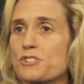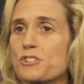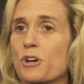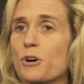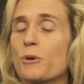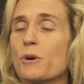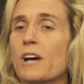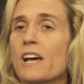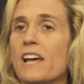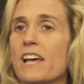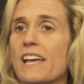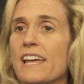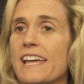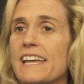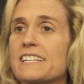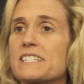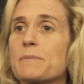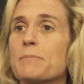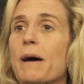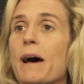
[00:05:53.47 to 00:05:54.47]
So
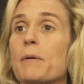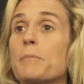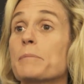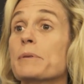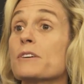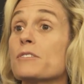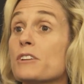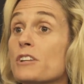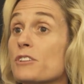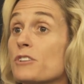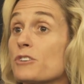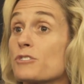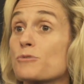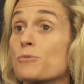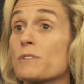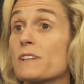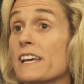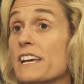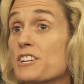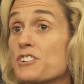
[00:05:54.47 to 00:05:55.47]
it's about building
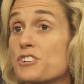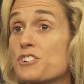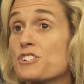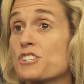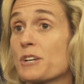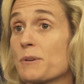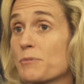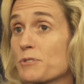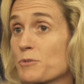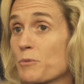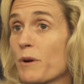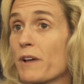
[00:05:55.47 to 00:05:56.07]
those relationships